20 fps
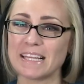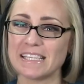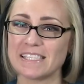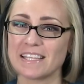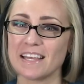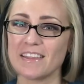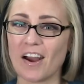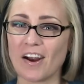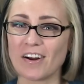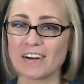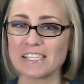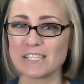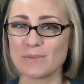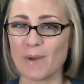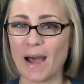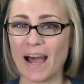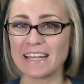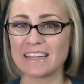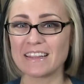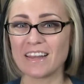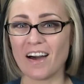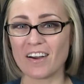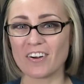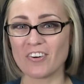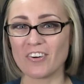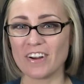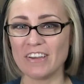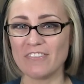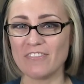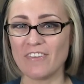Lisa, the artist behind
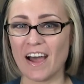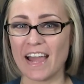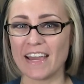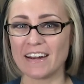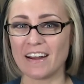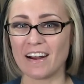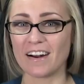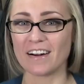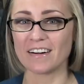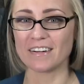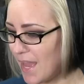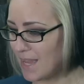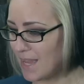Lachri Fine Art.